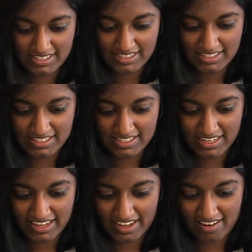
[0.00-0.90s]

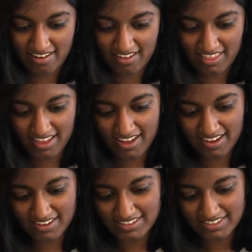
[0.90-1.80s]
stick it on
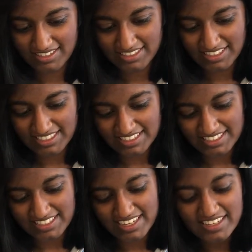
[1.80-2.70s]
there,
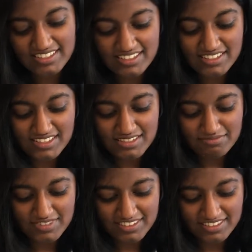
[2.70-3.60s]
nice and
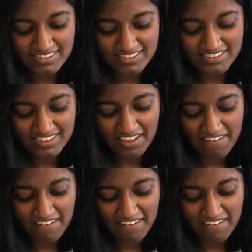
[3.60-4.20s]
smooth.